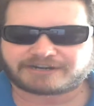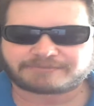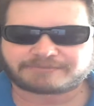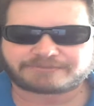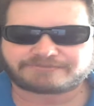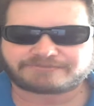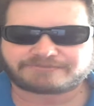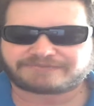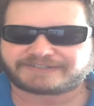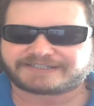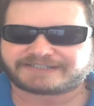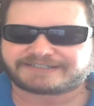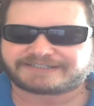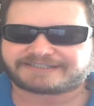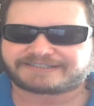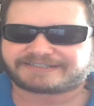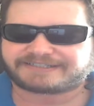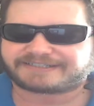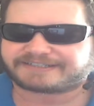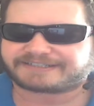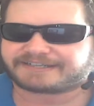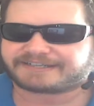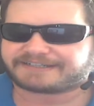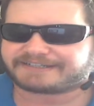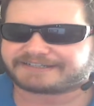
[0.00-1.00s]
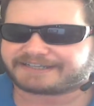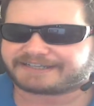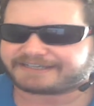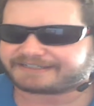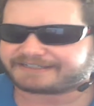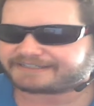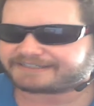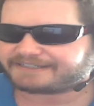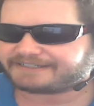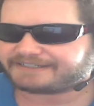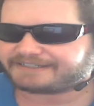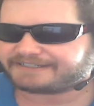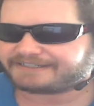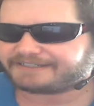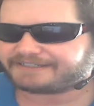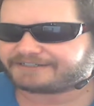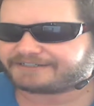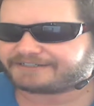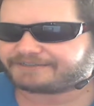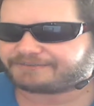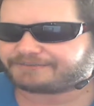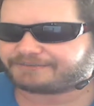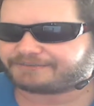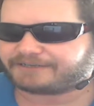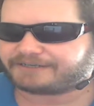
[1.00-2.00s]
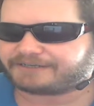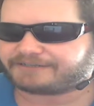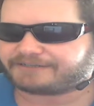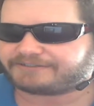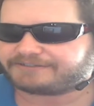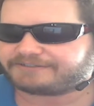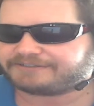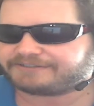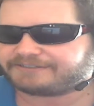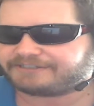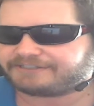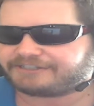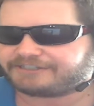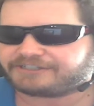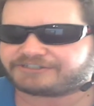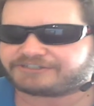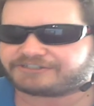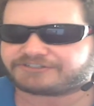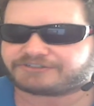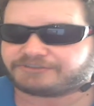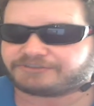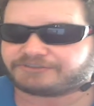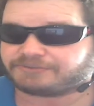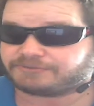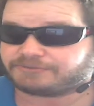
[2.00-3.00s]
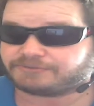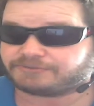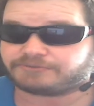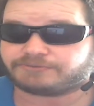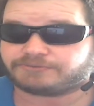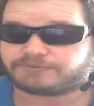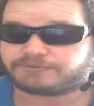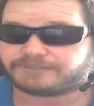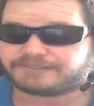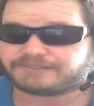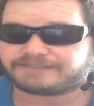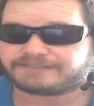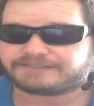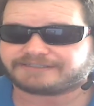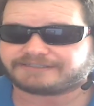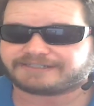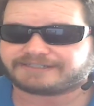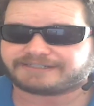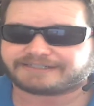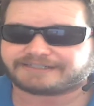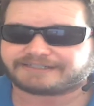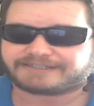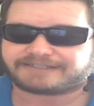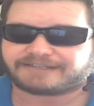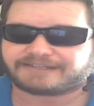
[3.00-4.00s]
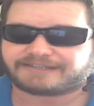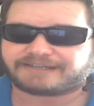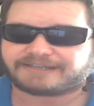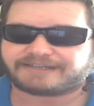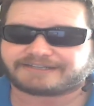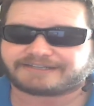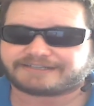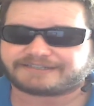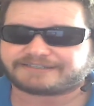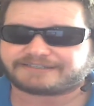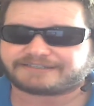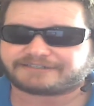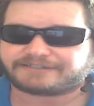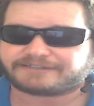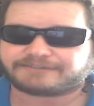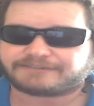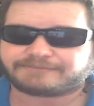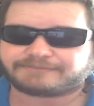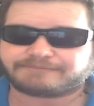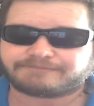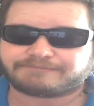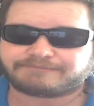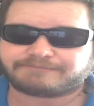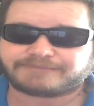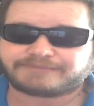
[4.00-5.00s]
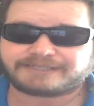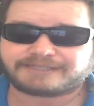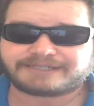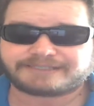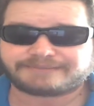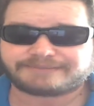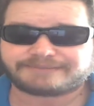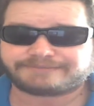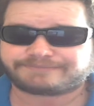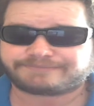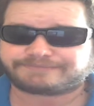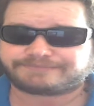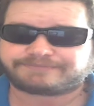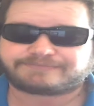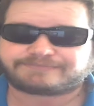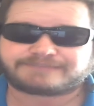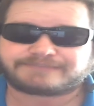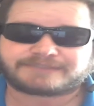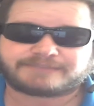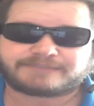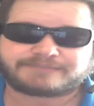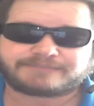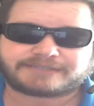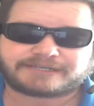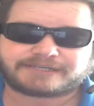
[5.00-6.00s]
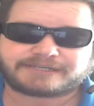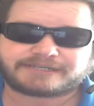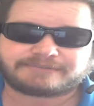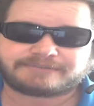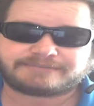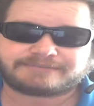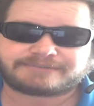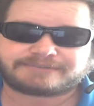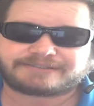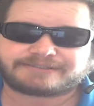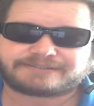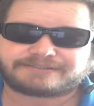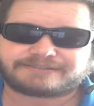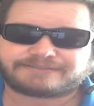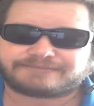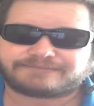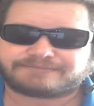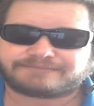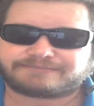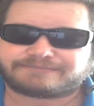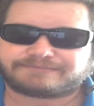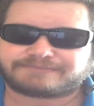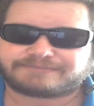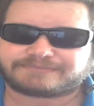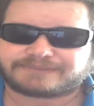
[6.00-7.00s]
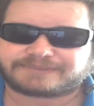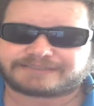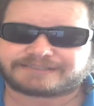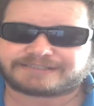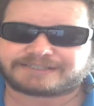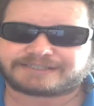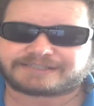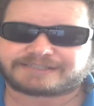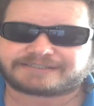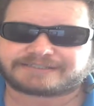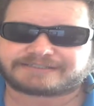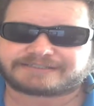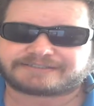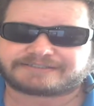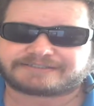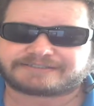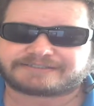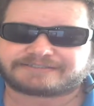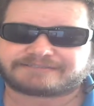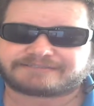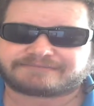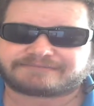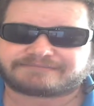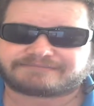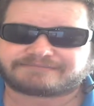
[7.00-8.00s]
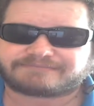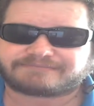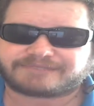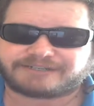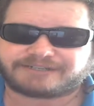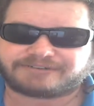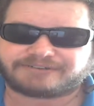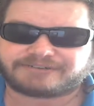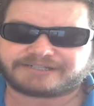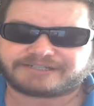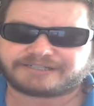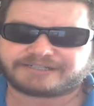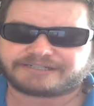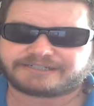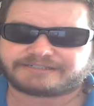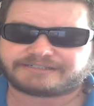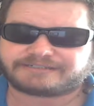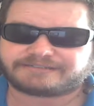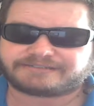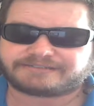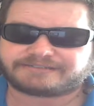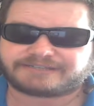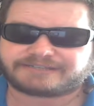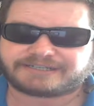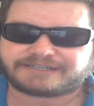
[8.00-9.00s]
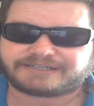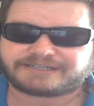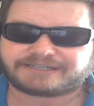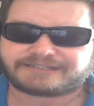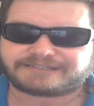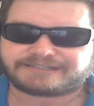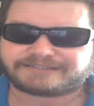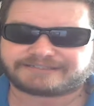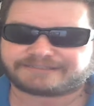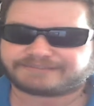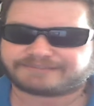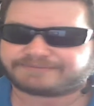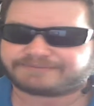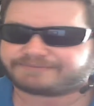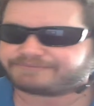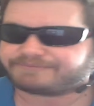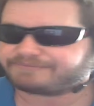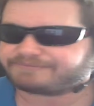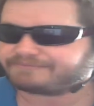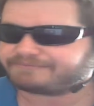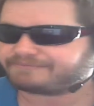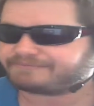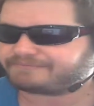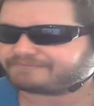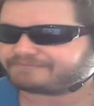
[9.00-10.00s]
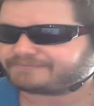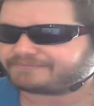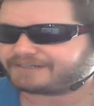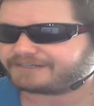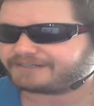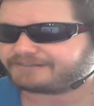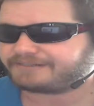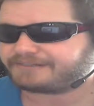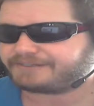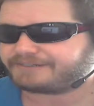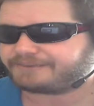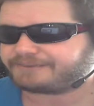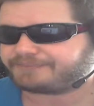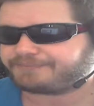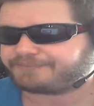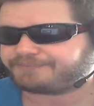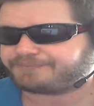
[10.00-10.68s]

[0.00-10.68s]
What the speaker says: vids, it's kind of like, well, you can just Google it and it's a lot easier. But sometimes it takes hearing it, I guess. I don't know.